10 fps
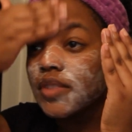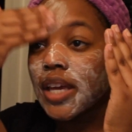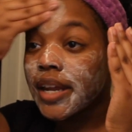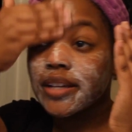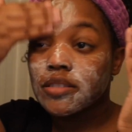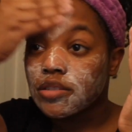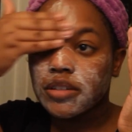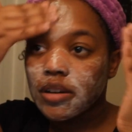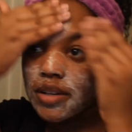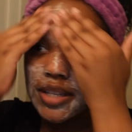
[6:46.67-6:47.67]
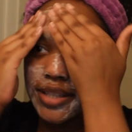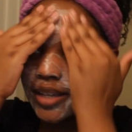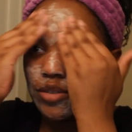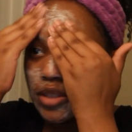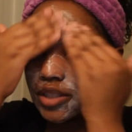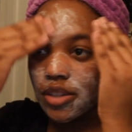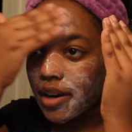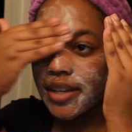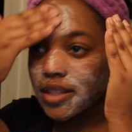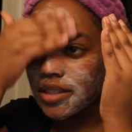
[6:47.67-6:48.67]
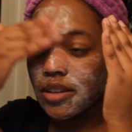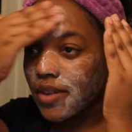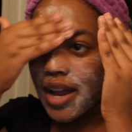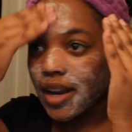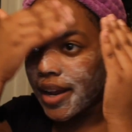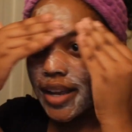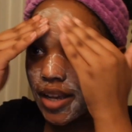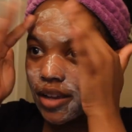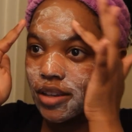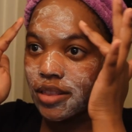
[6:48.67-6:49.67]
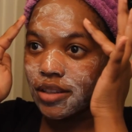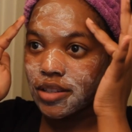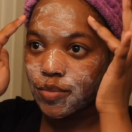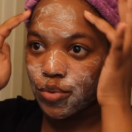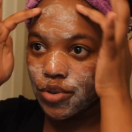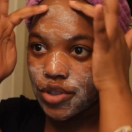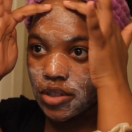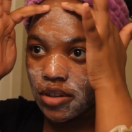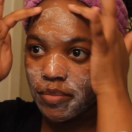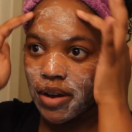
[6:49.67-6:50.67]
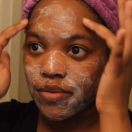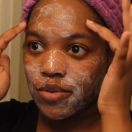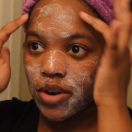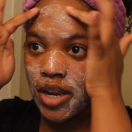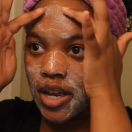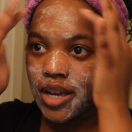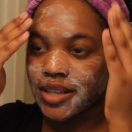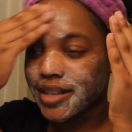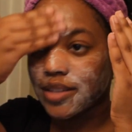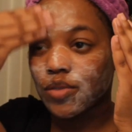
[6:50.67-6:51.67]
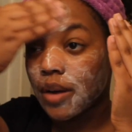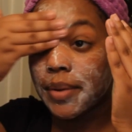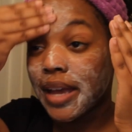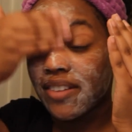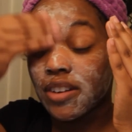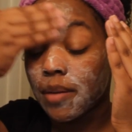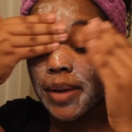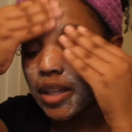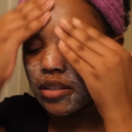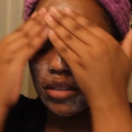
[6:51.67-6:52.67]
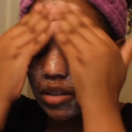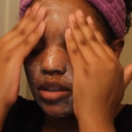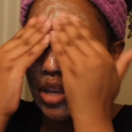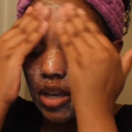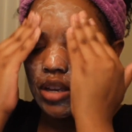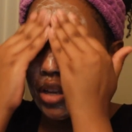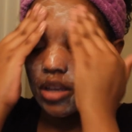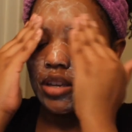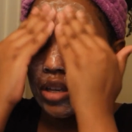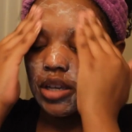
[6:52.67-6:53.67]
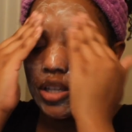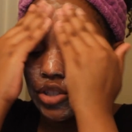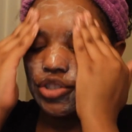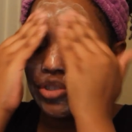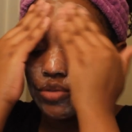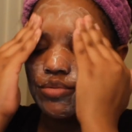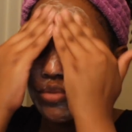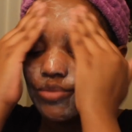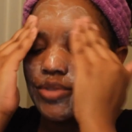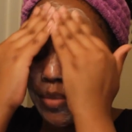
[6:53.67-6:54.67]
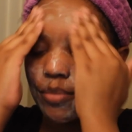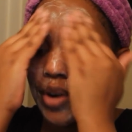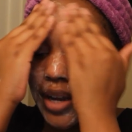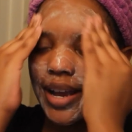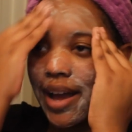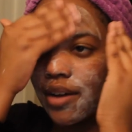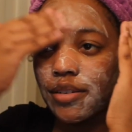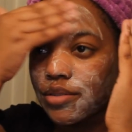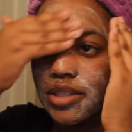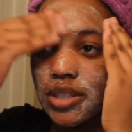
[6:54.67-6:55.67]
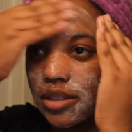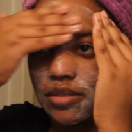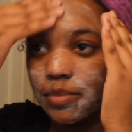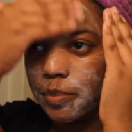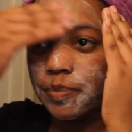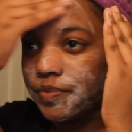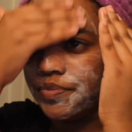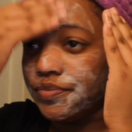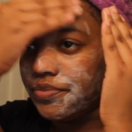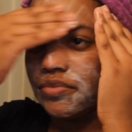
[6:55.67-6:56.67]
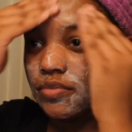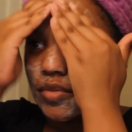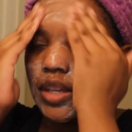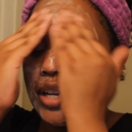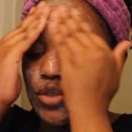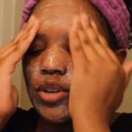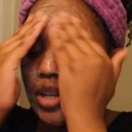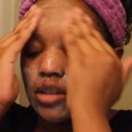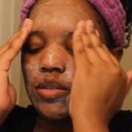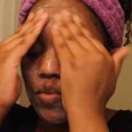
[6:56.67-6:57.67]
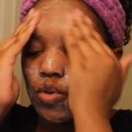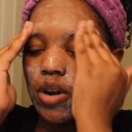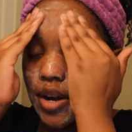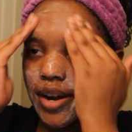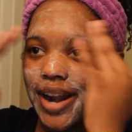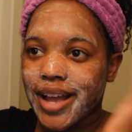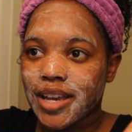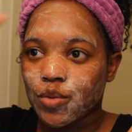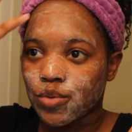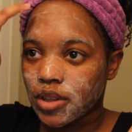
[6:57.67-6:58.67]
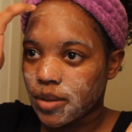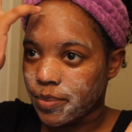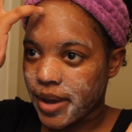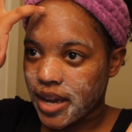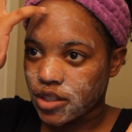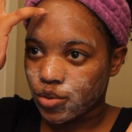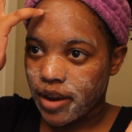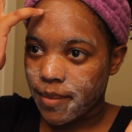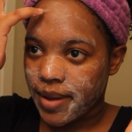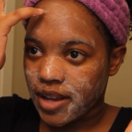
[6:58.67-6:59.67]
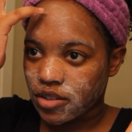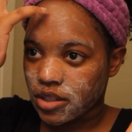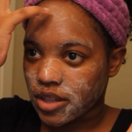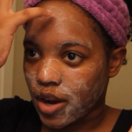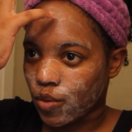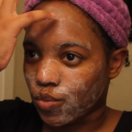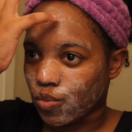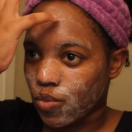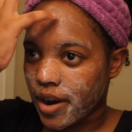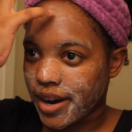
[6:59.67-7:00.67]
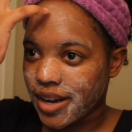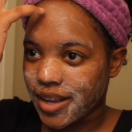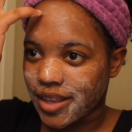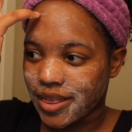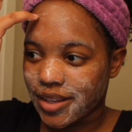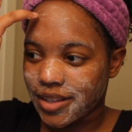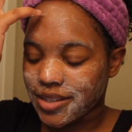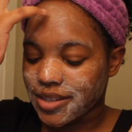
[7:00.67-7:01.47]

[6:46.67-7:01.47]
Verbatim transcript: And as you notice, I usually target stuff kind of like in this portion of my forehead, because that's where I be having all my little issues and breakouts and not drinking enough water, and I get really bad dry patches like right in this